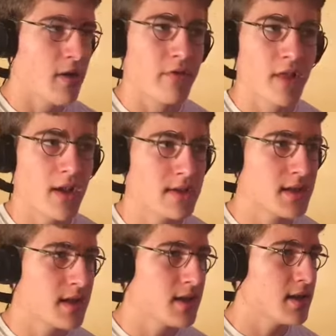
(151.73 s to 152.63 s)

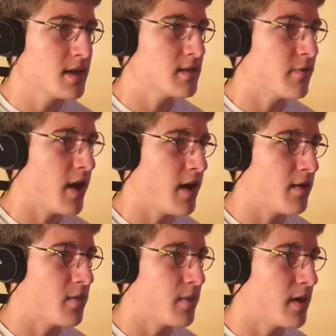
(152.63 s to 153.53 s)
Velocity is
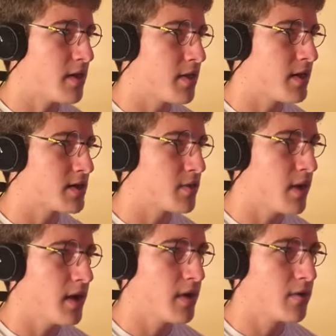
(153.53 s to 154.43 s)
found with the
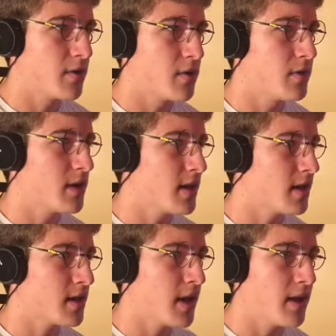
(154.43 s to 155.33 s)
square root.
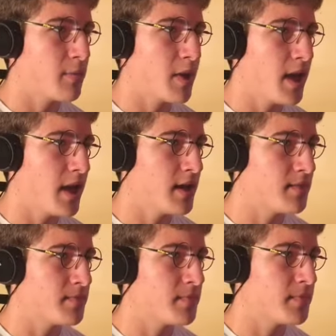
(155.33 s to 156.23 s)
Incline plane.